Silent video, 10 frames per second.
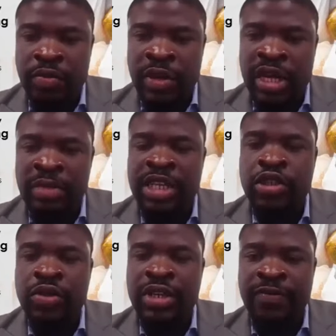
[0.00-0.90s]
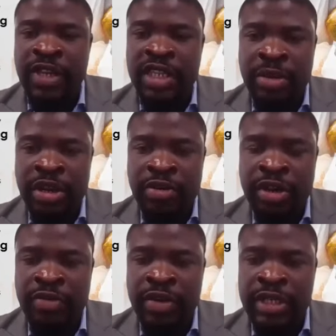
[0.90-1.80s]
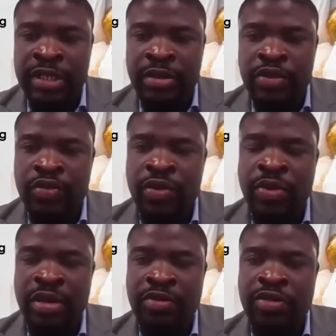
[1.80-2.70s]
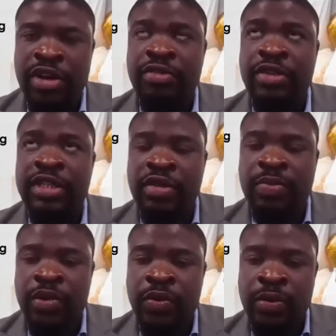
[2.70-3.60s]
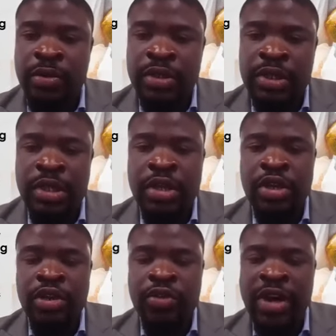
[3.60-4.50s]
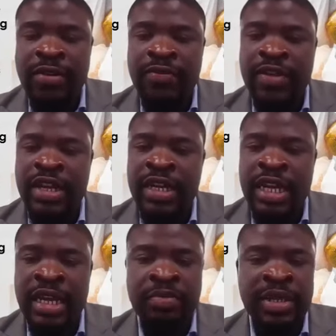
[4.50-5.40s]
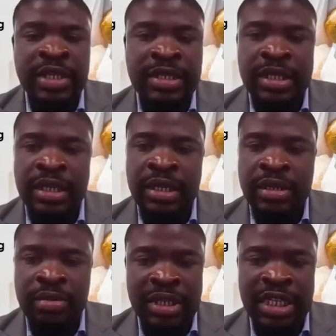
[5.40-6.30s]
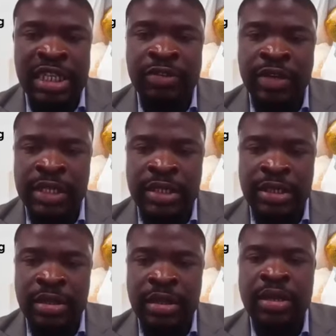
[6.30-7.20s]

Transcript: we had mentioned investment grade rating. So the way credit rating report works, you have an A, B, C, D rating.